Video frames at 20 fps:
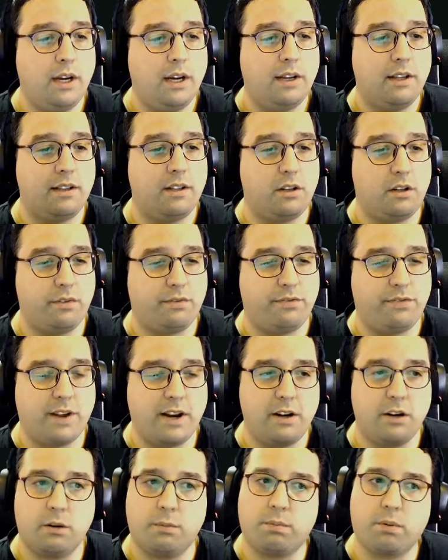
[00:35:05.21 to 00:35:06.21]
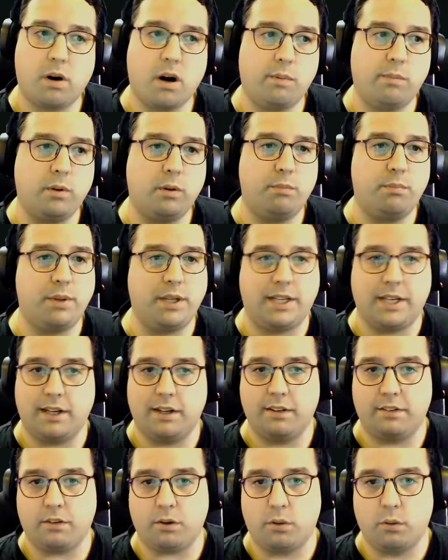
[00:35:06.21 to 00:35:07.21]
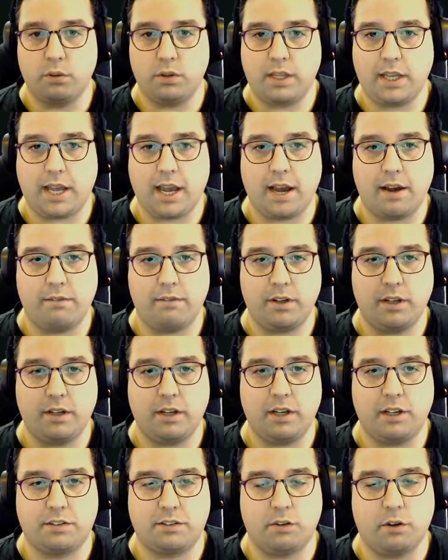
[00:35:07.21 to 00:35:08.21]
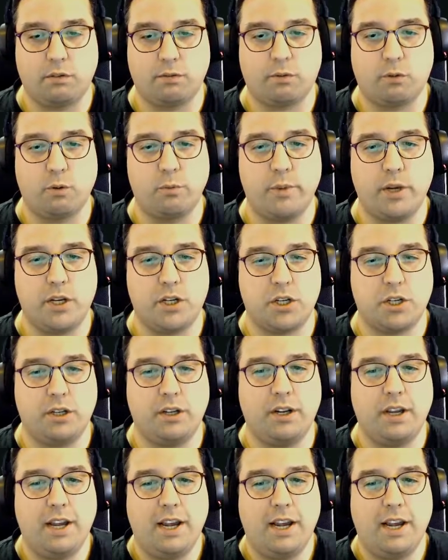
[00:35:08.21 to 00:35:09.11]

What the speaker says: the defender problem, because only having assault formation